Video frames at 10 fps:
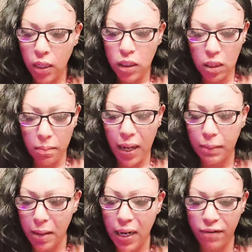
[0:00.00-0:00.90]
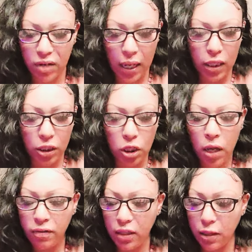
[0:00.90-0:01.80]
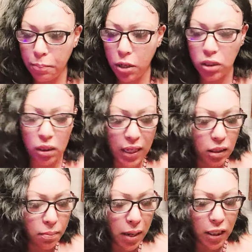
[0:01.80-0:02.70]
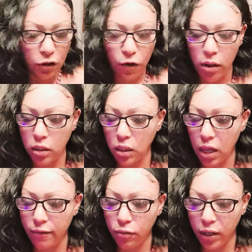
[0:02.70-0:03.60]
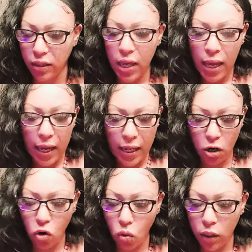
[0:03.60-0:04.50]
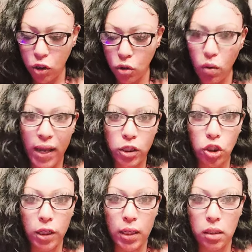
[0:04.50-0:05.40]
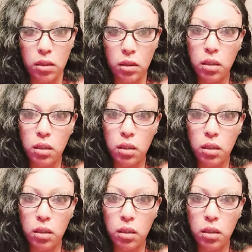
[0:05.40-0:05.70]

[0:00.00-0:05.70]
Somebody might have knowledge that the person that somebody has fallen in love with and are going to ain't shit.